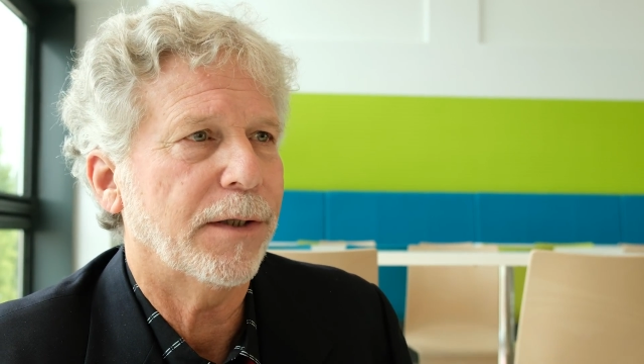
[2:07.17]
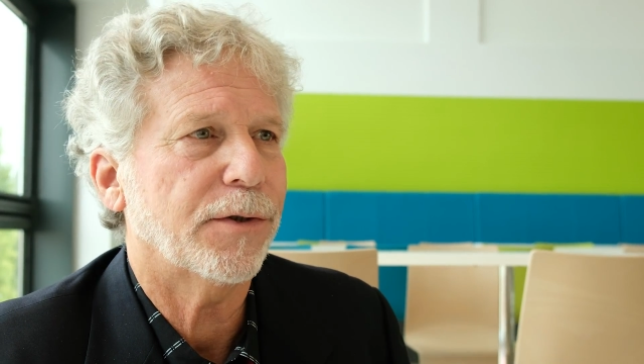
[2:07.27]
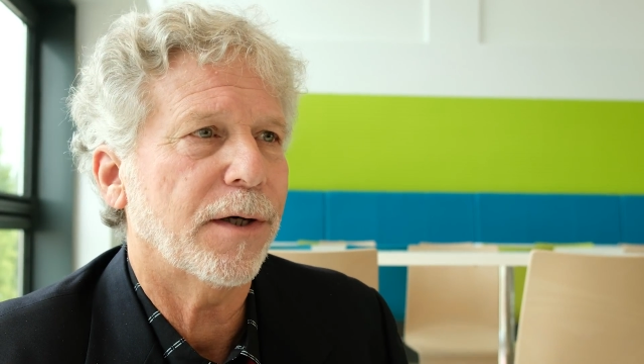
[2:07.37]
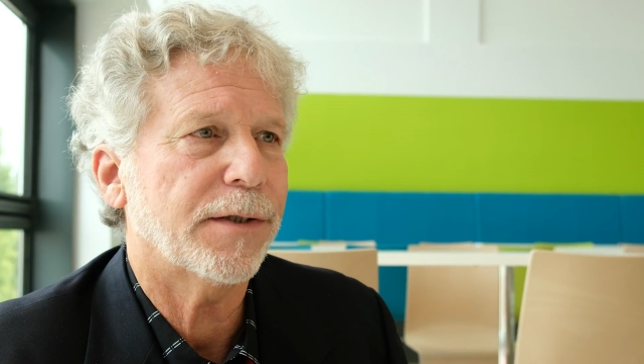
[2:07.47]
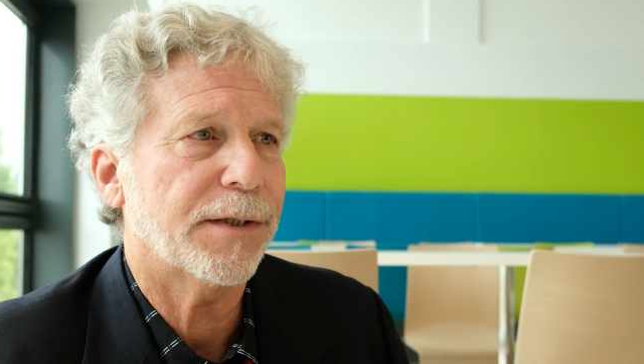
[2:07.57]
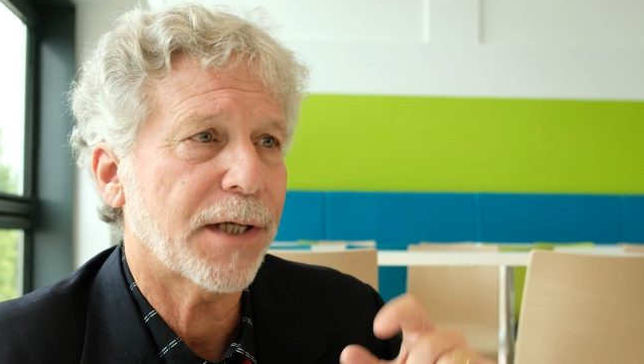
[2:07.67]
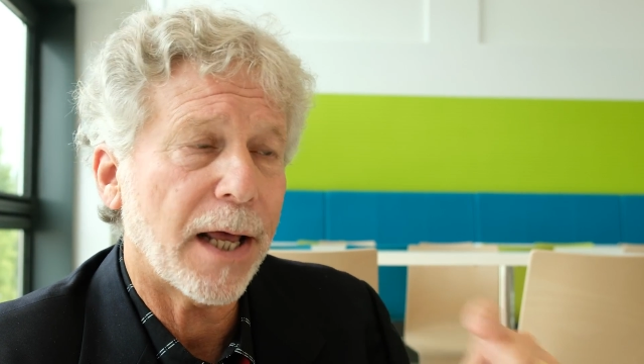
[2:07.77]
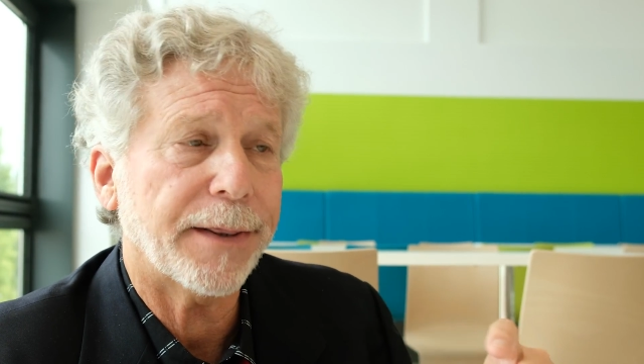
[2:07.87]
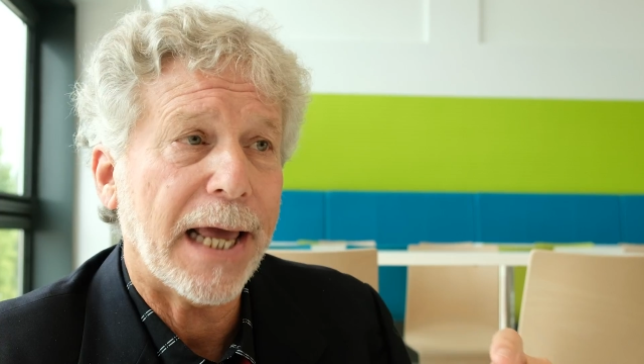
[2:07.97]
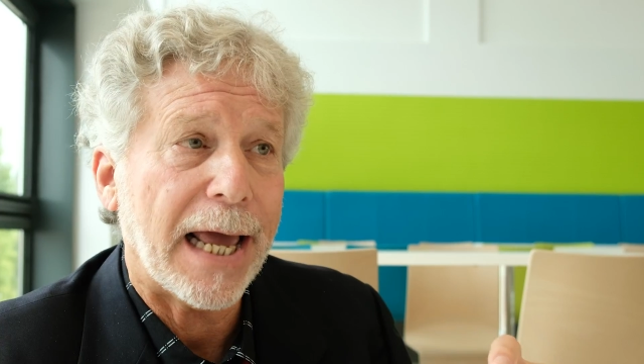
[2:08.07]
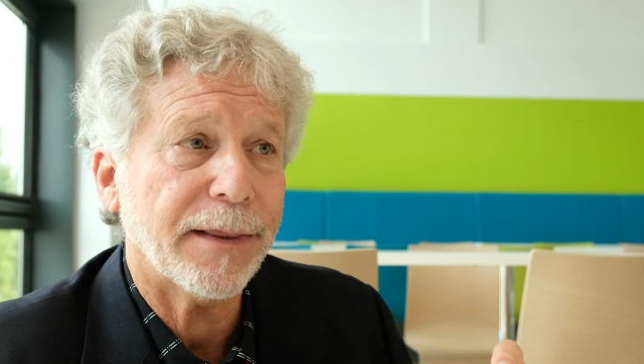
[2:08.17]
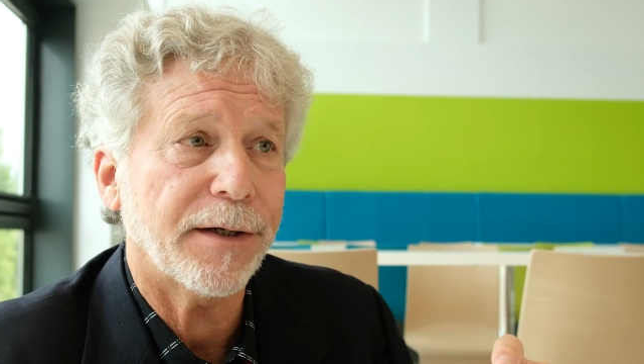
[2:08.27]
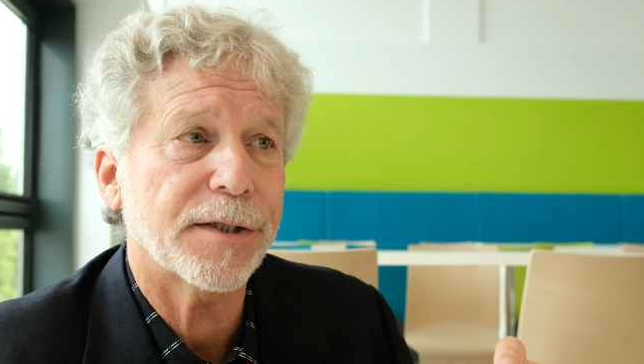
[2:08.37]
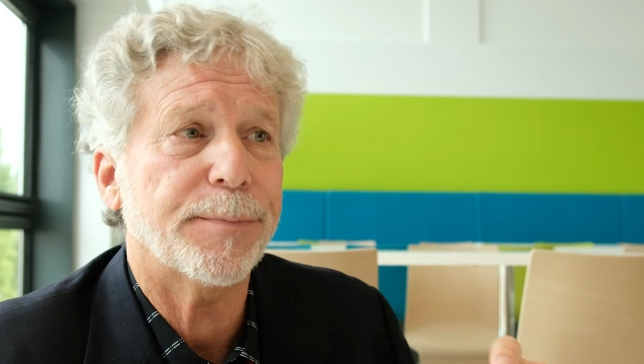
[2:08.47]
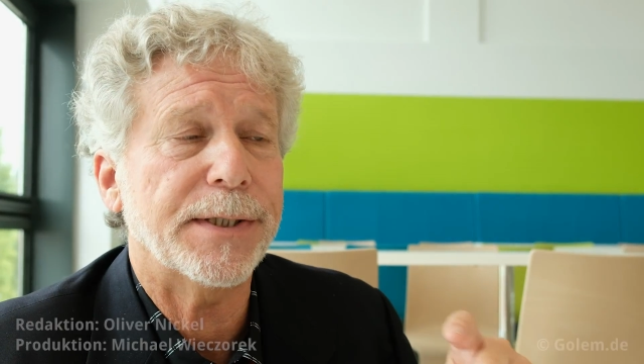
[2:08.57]
As long as it's got that,
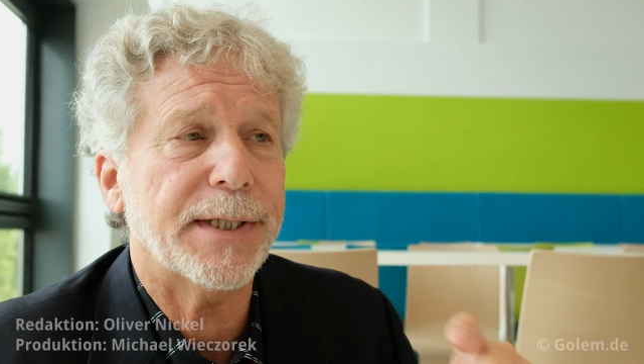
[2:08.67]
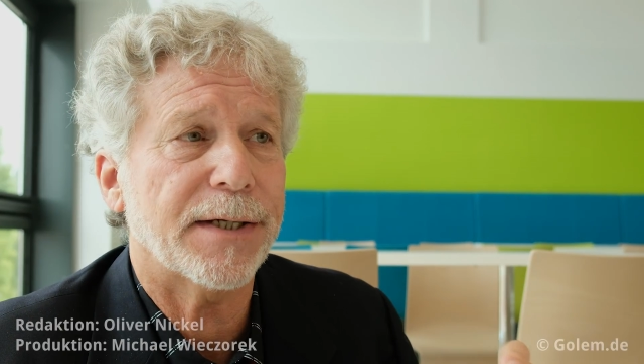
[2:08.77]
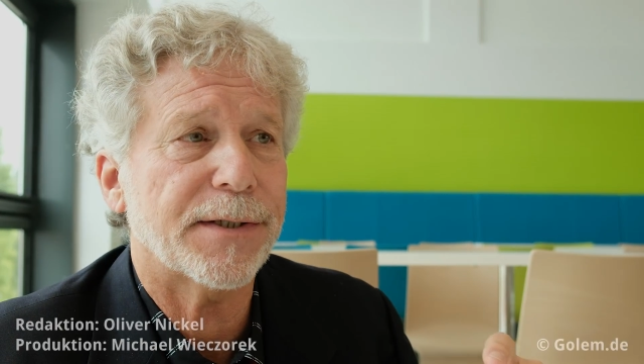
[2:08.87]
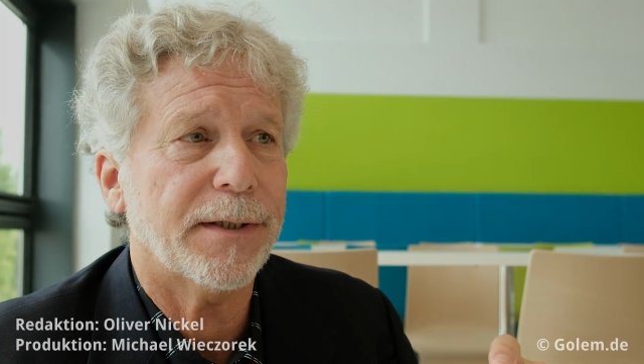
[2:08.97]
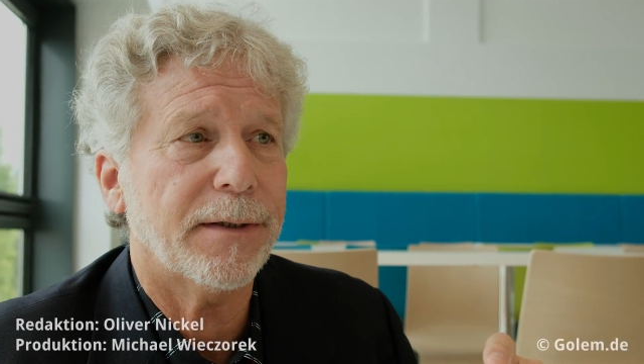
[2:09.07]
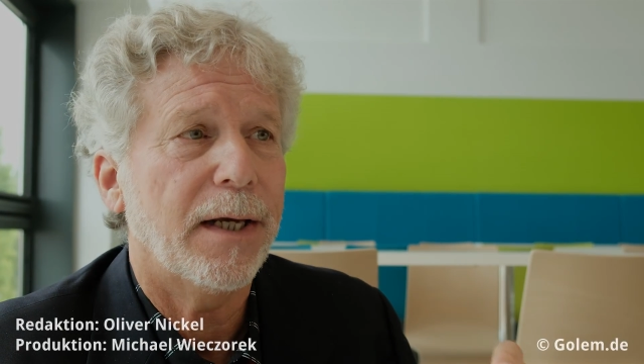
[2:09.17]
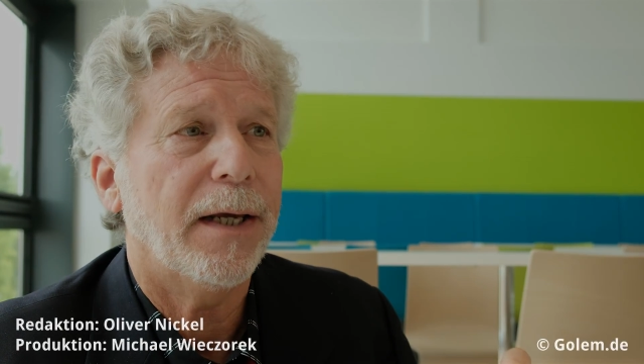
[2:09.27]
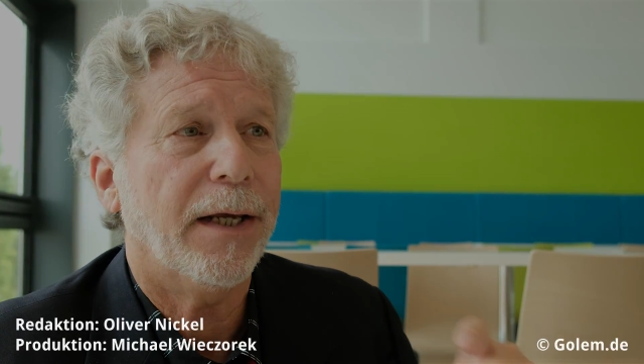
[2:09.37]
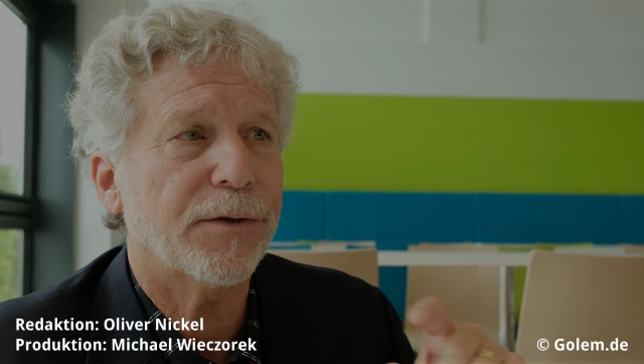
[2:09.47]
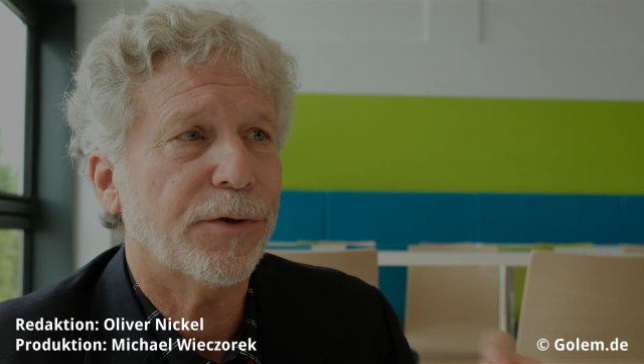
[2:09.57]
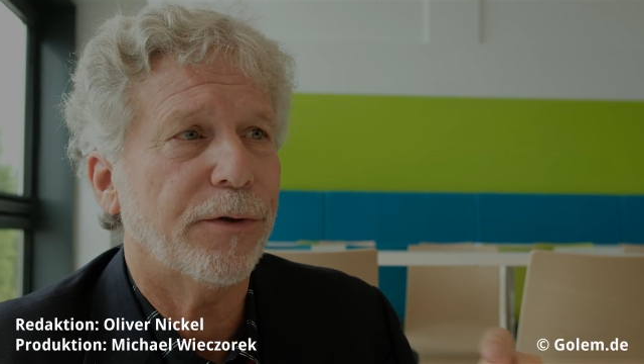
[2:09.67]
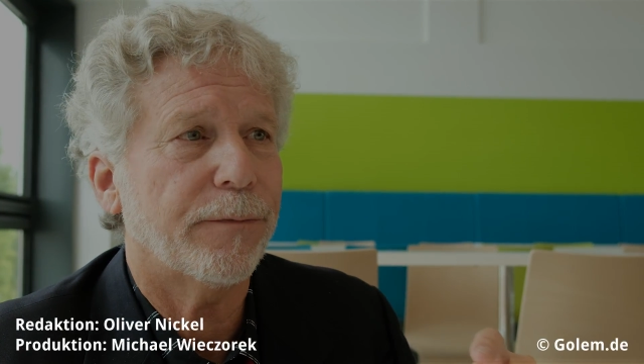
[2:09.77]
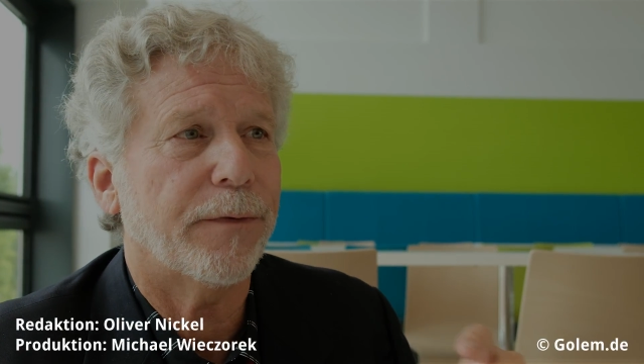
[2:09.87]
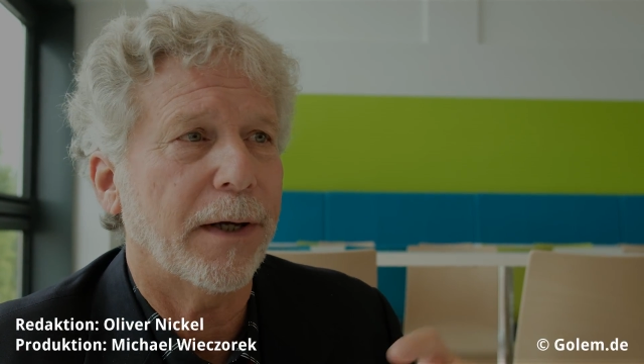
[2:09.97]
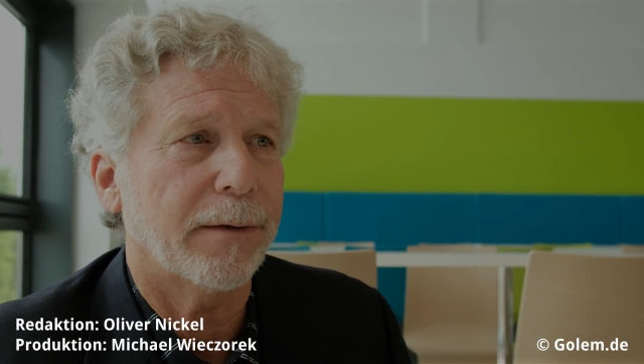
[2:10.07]
then it's been tested and
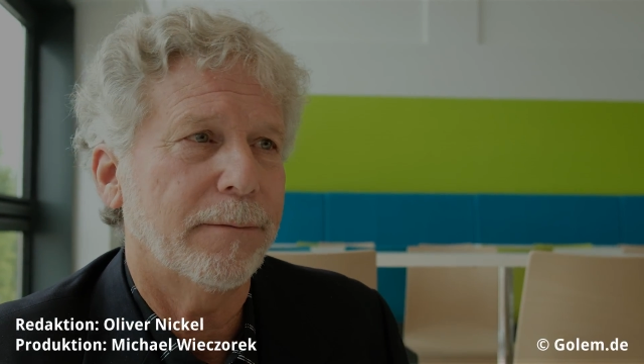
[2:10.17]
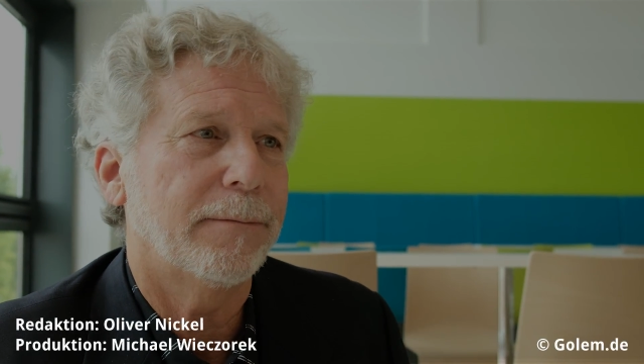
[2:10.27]
certified.